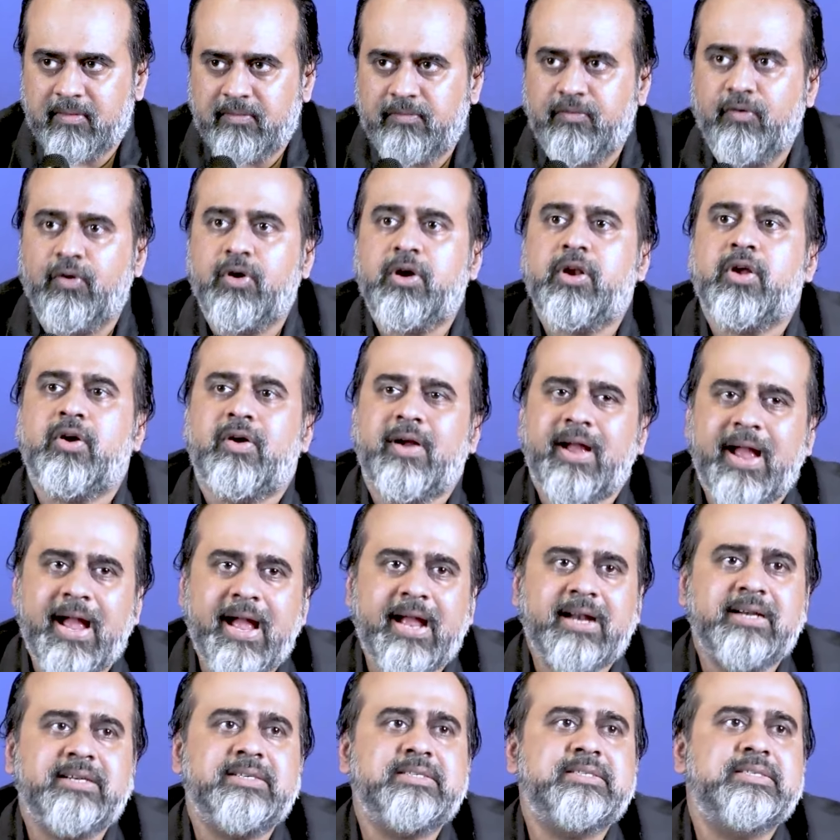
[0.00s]
Fold your
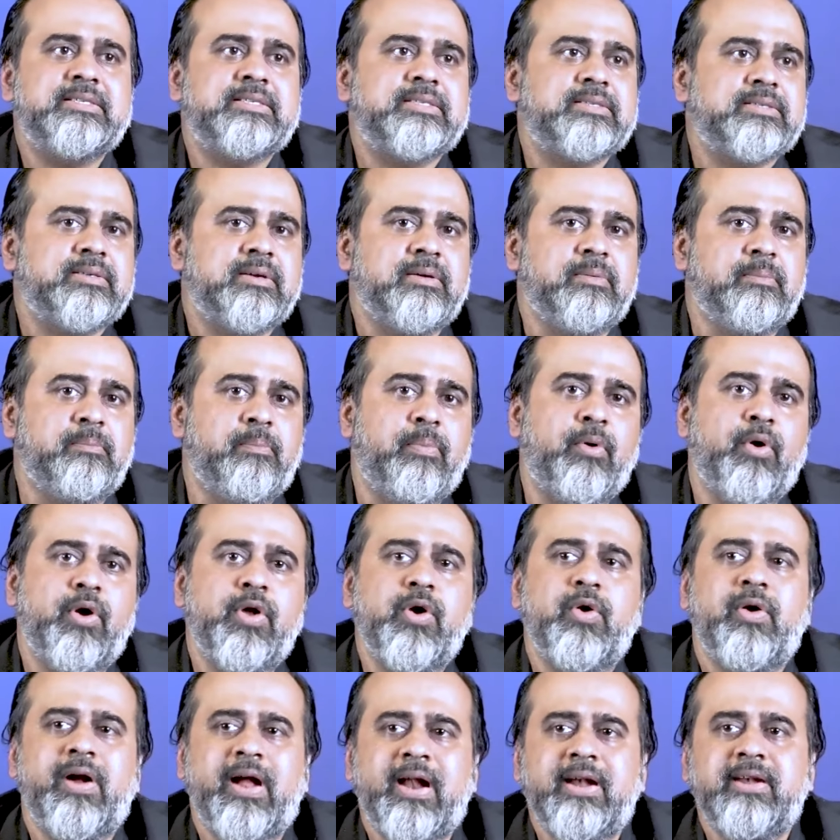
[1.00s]
hands, bow
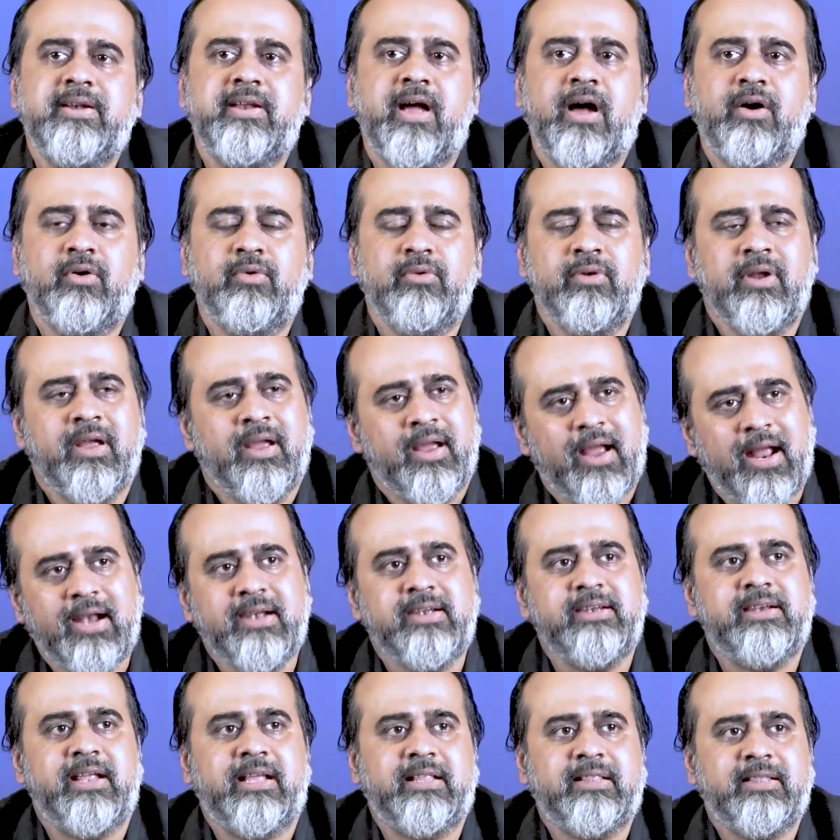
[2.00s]
your head down,
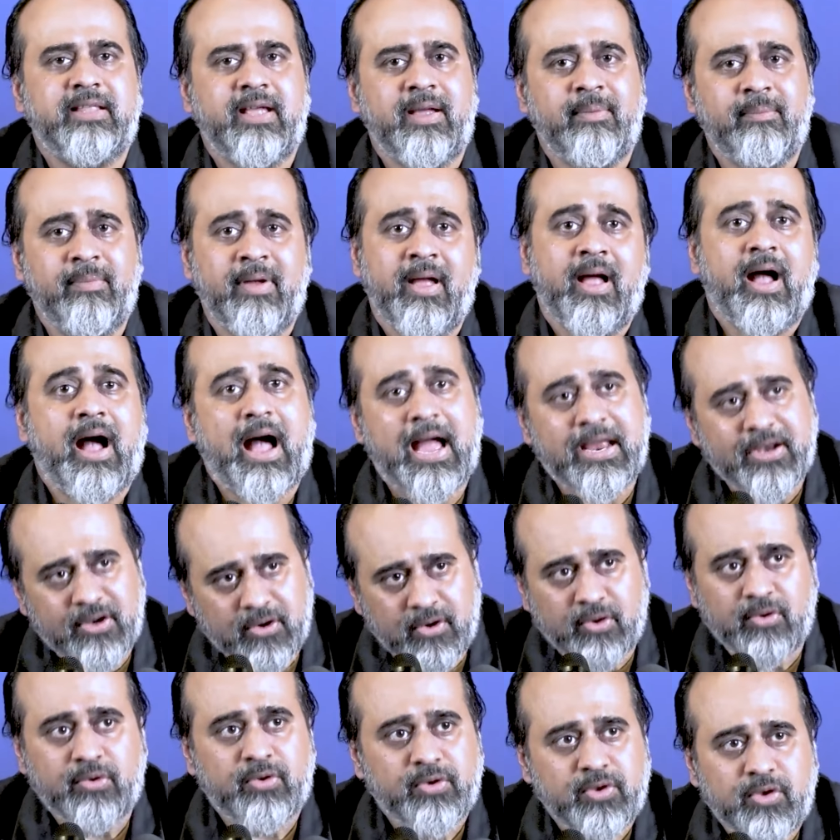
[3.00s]
and tell them, I
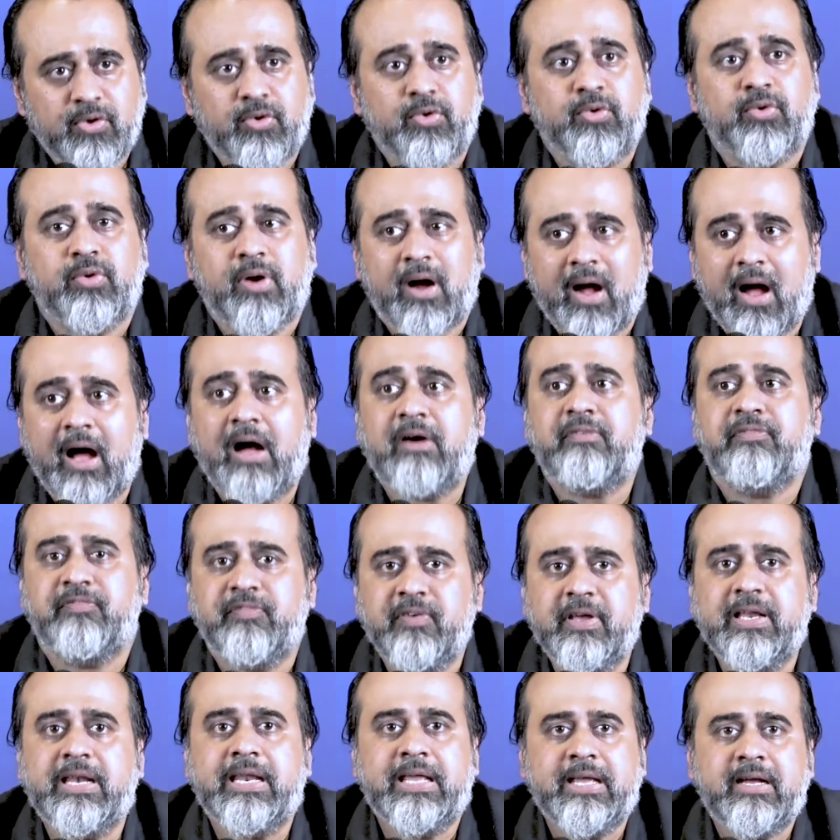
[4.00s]
know you are
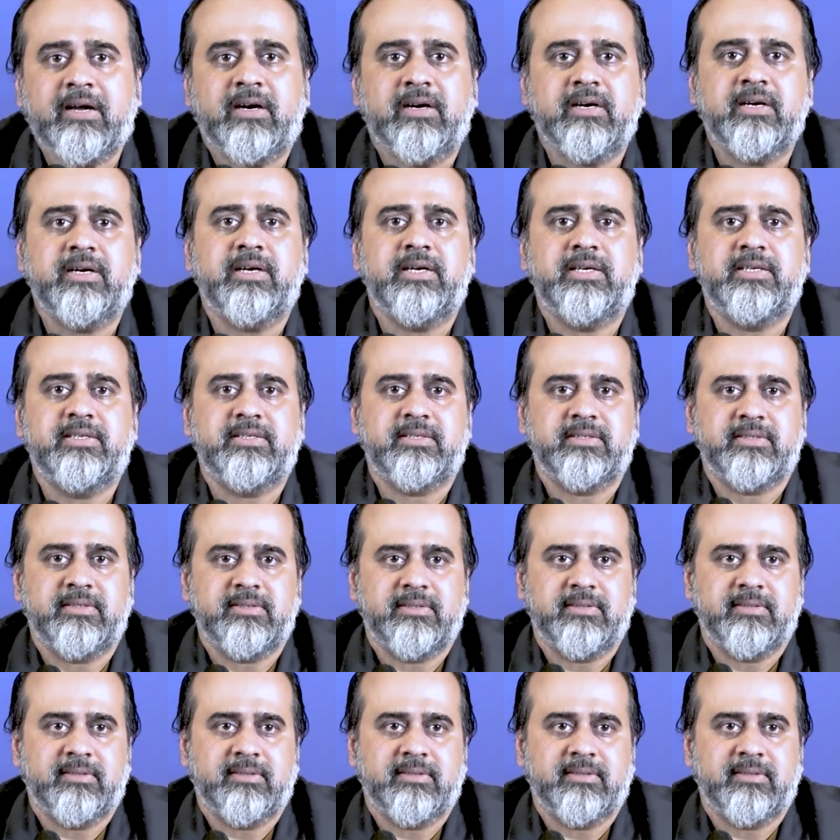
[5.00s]
feeling hurt,